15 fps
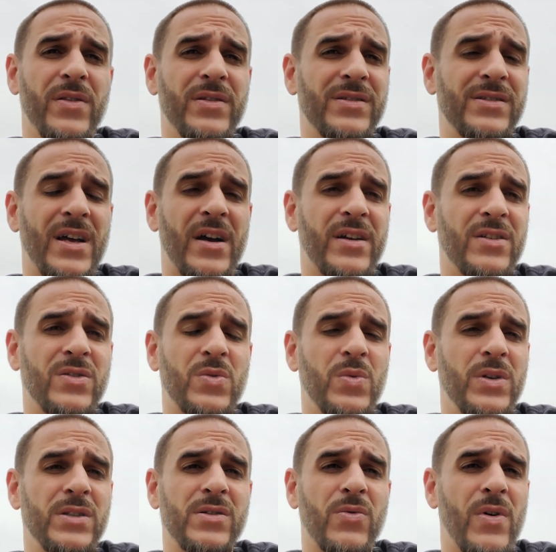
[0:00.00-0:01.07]
This stock can
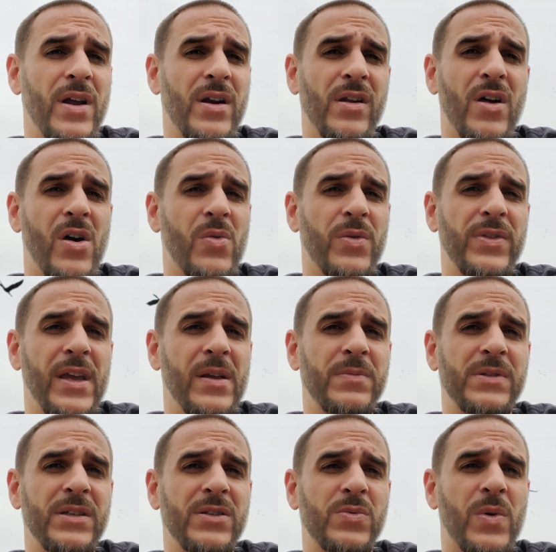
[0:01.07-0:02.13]
squeeze right along with
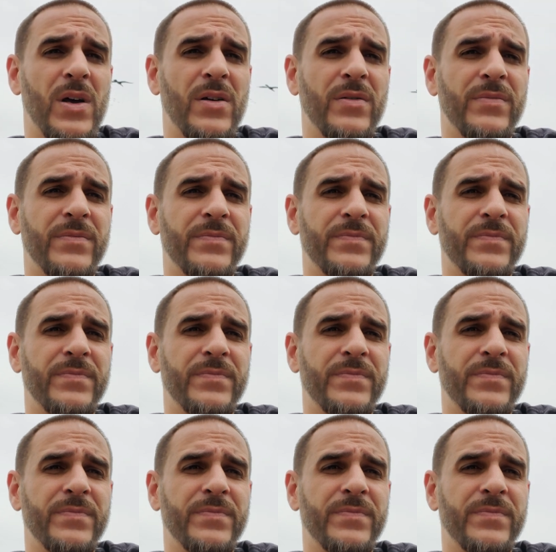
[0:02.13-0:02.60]
AMC as well.